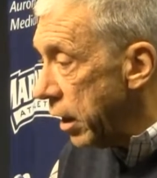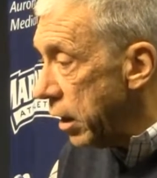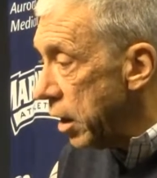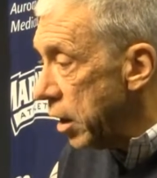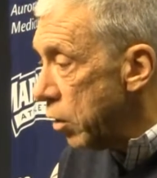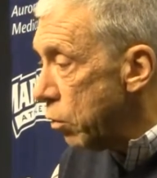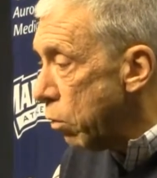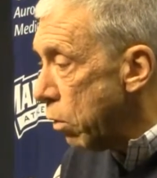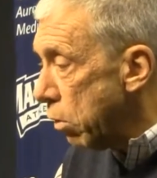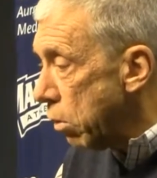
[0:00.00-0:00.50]

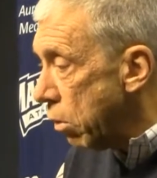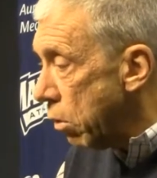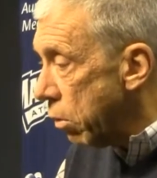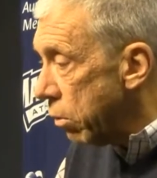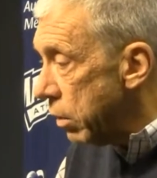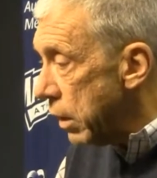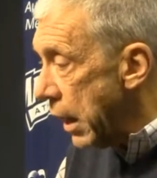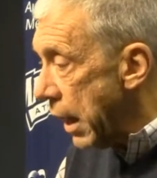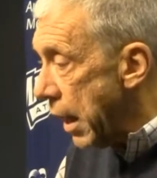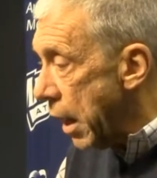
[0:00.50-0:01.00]
he will go
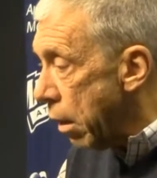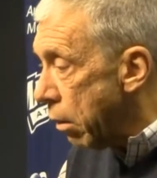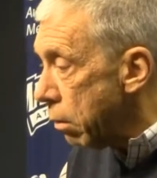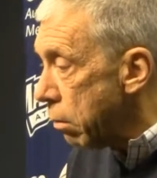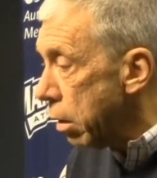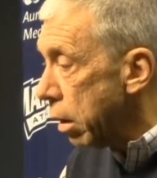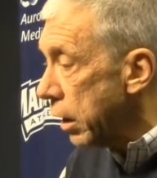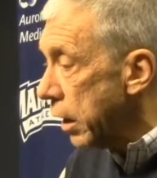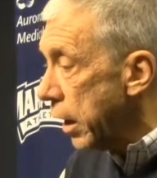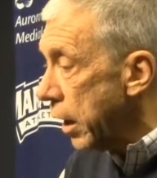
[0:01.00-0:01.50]

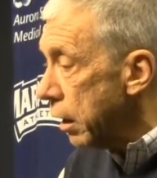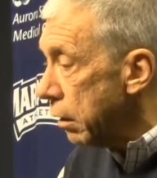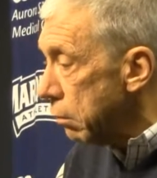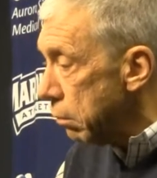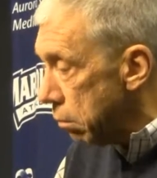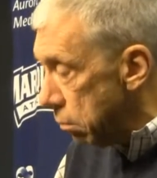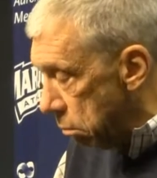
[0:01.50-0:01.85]
down again,